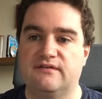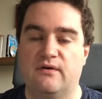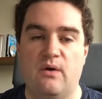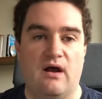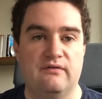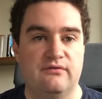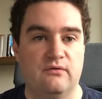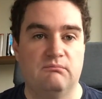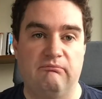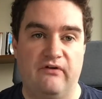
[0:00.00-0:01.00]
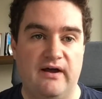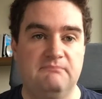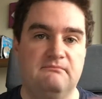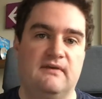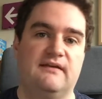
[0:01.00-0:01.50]
so I thought,
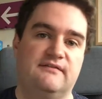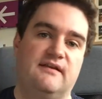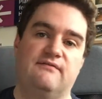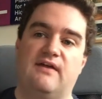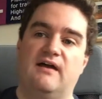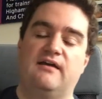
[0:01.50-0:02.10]
fine, let's give that a